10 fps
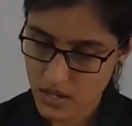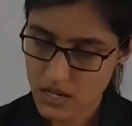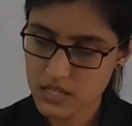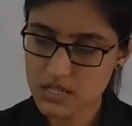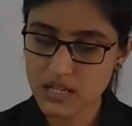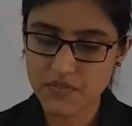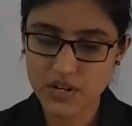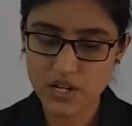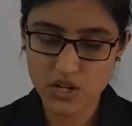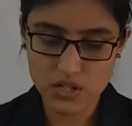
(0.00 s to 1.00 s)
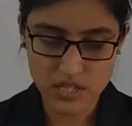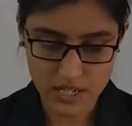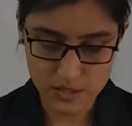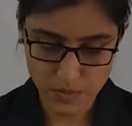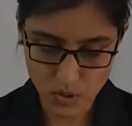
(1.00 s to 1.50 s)
It is given in your
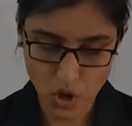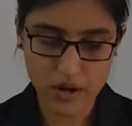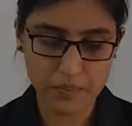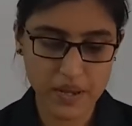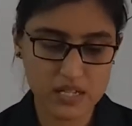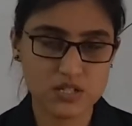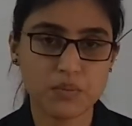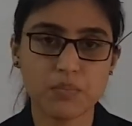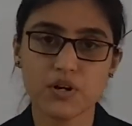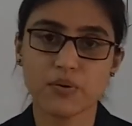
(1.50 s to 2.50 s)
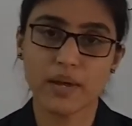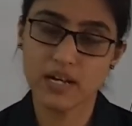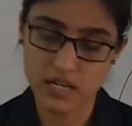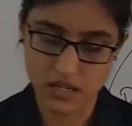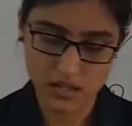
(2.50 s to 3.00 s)
textbook on page number
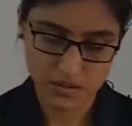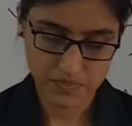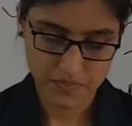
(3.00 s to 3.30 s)
20.